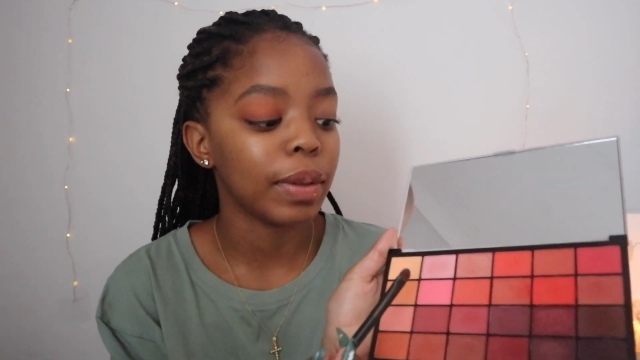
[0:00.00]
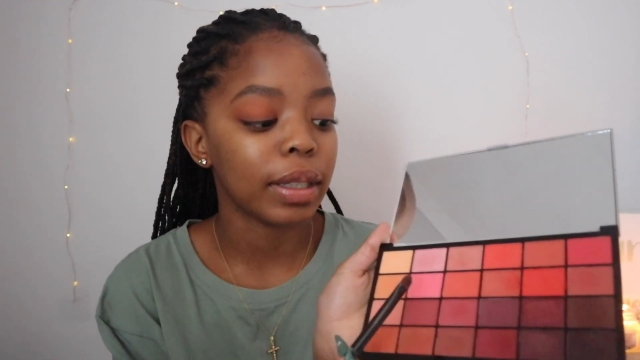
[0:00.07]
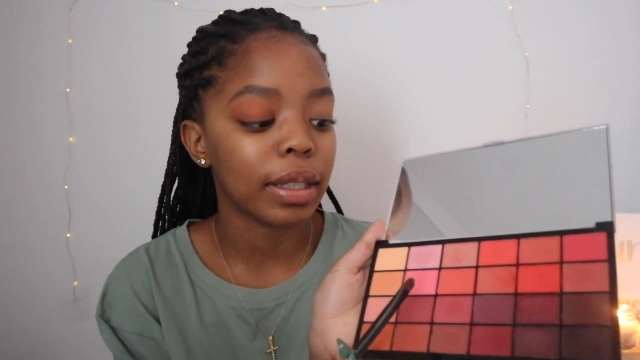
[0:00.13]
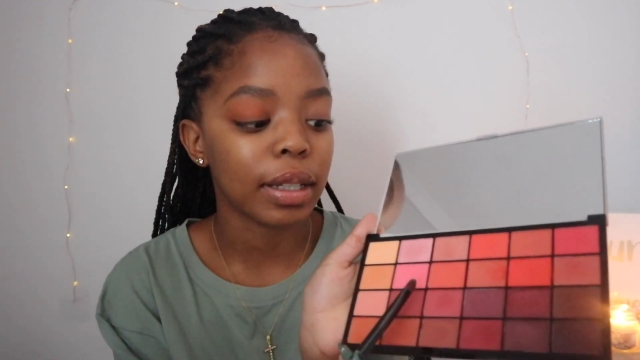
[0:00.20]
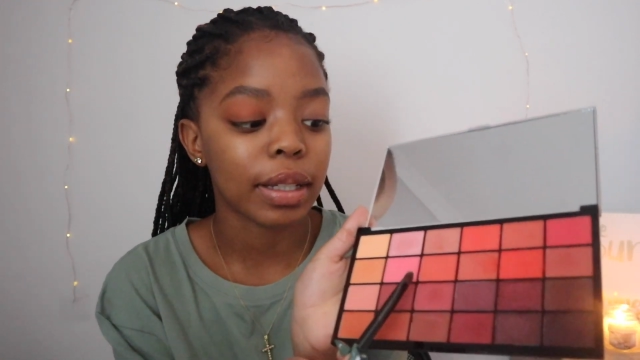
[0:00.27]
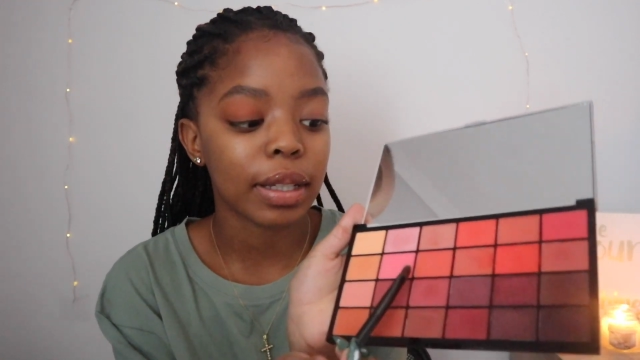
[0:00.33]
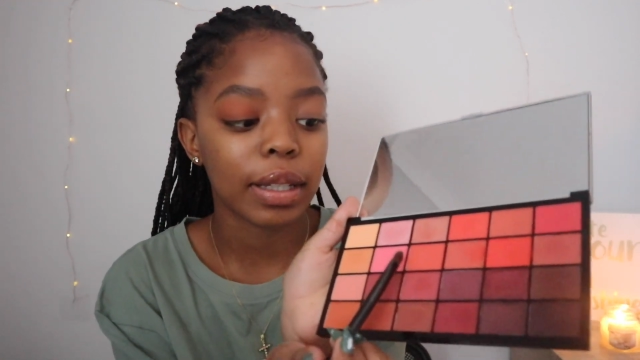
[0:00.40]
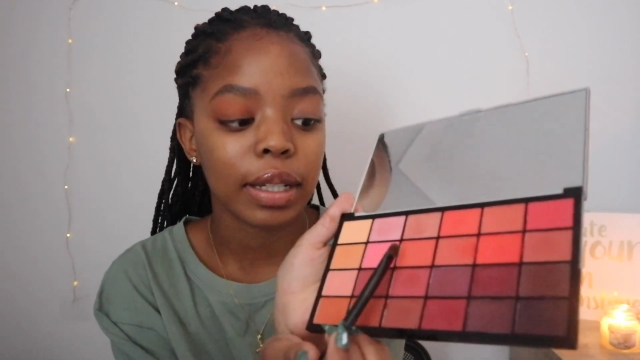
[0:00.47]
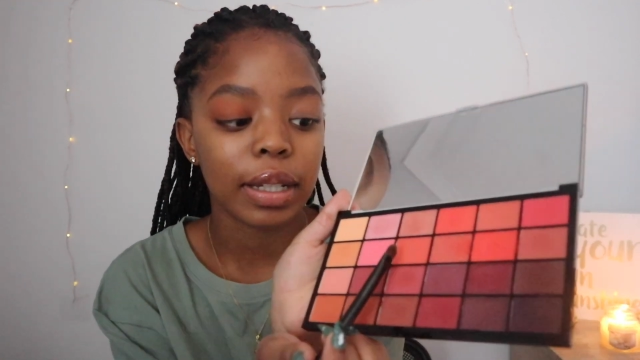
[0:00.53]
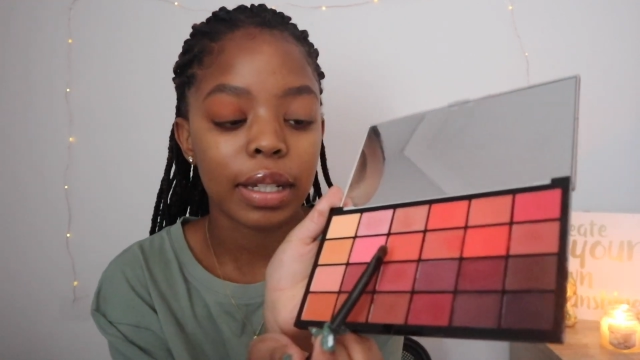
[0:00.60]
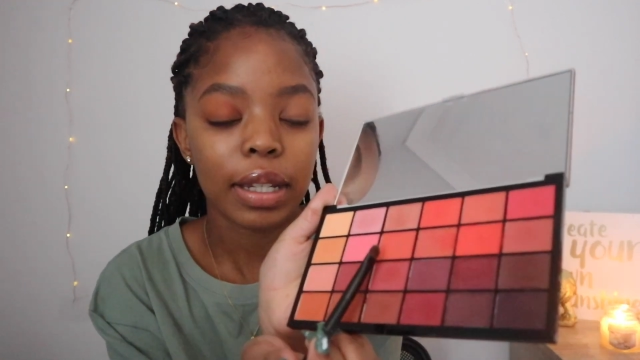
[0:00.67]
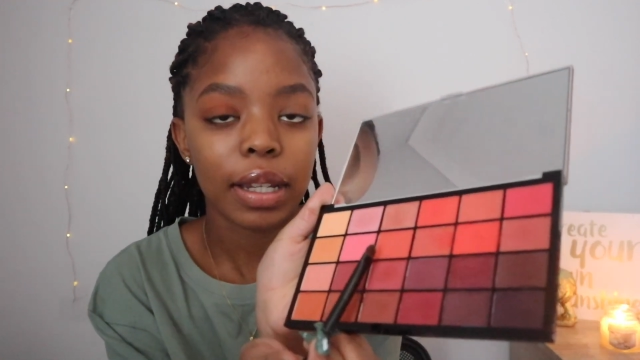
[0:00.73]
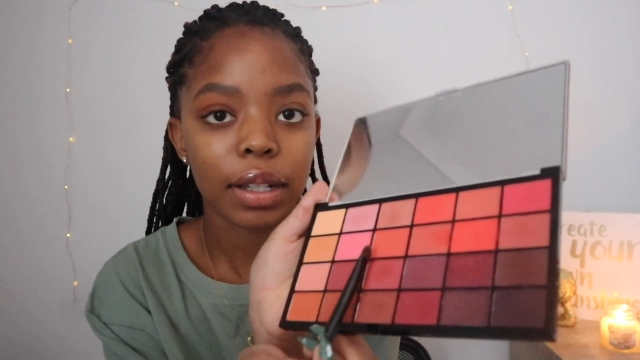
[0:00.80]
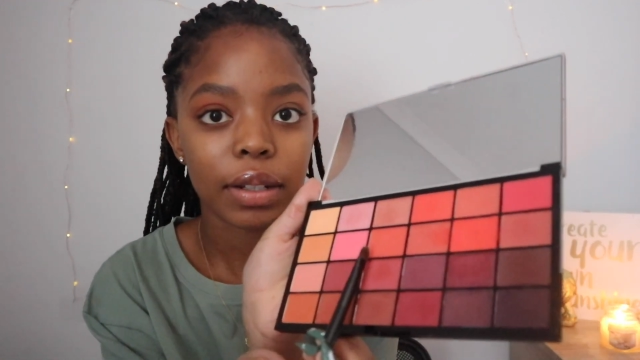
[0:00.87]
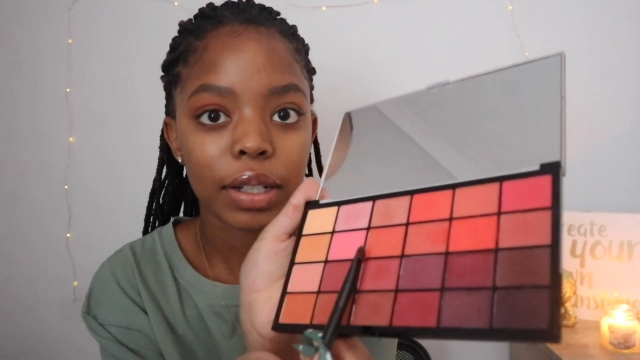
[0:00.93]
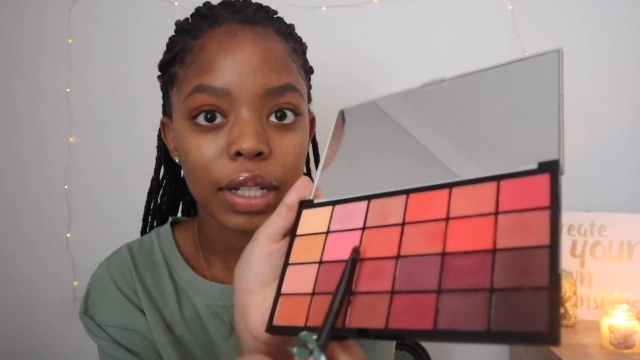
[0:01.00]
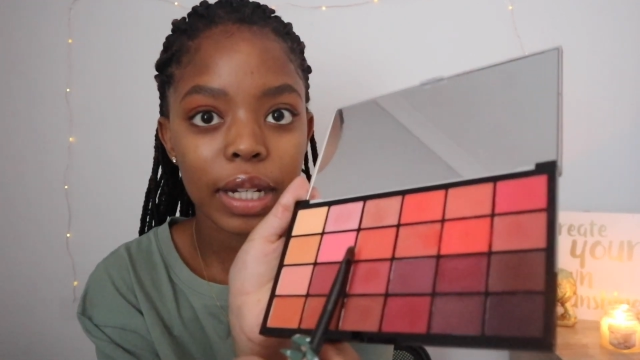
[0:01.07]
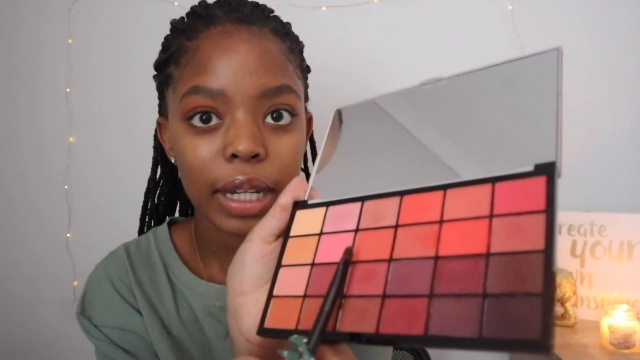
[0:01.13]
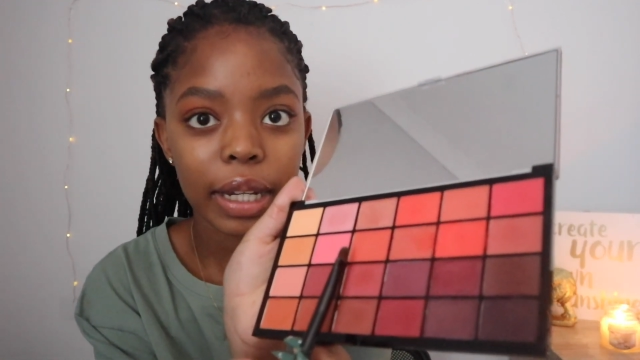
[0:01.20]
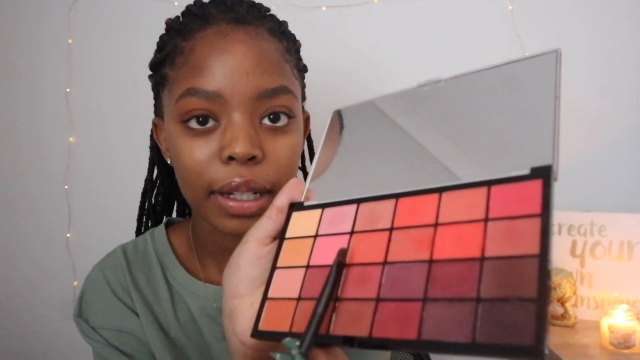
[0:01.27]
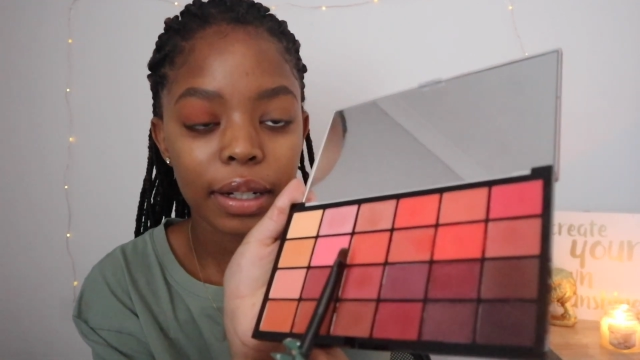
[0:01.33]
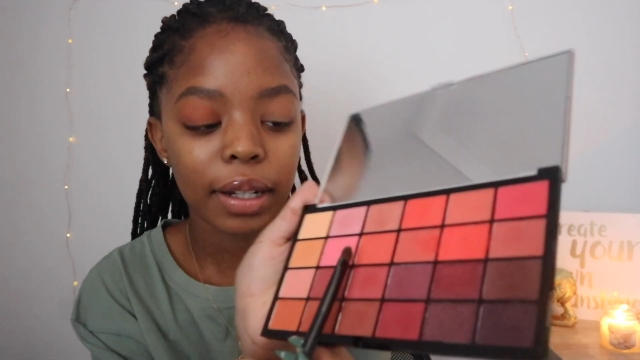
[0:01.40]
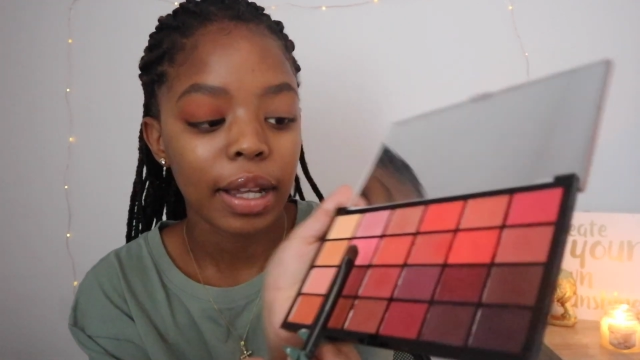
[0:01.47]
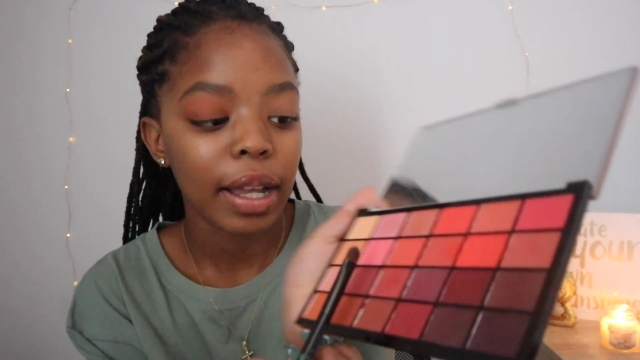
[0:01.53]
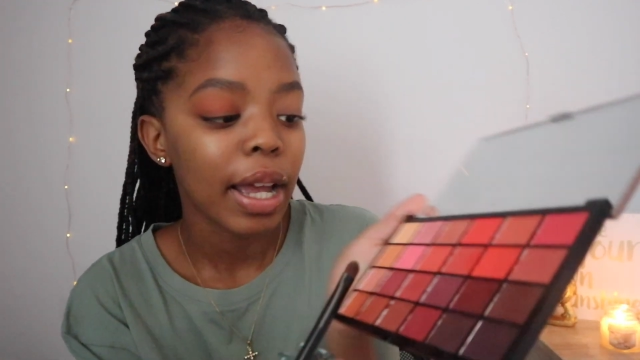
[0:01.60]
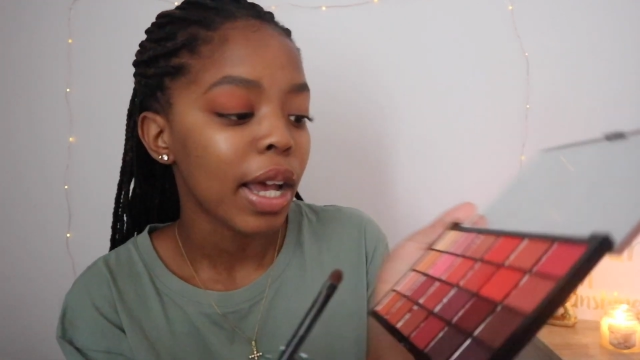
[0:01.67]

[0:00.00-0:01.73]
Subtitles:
with this Neon shade.